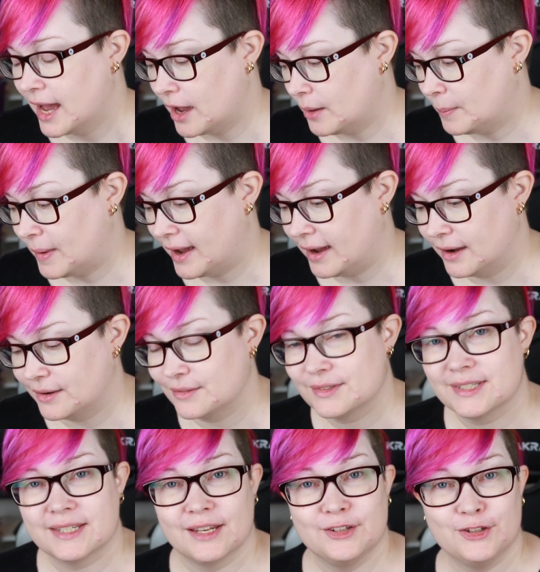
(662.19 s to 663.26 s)

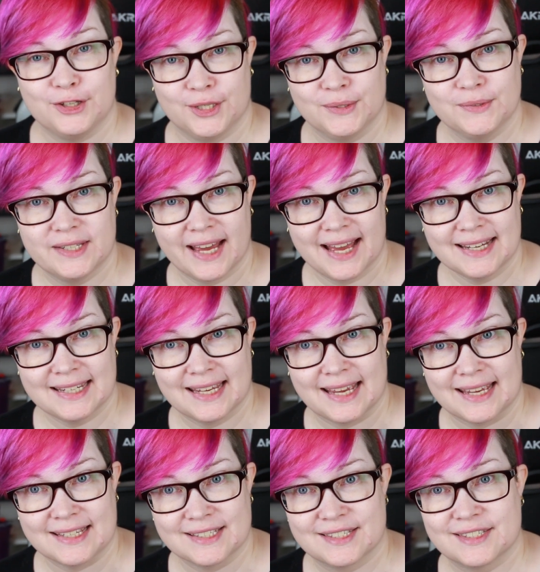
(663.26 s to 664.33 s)
about new
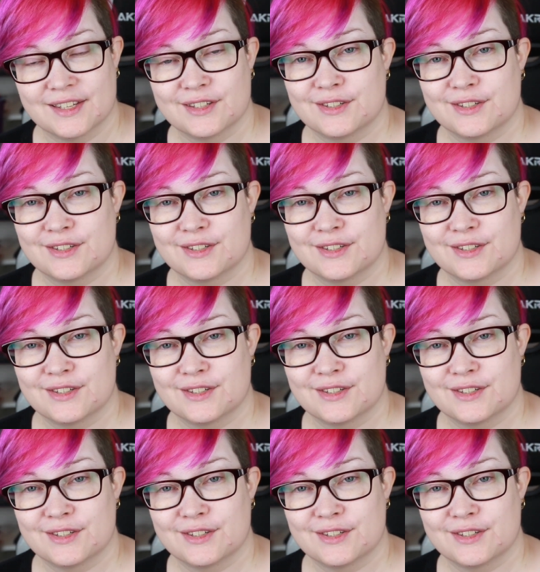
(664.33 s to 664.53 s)
daddies.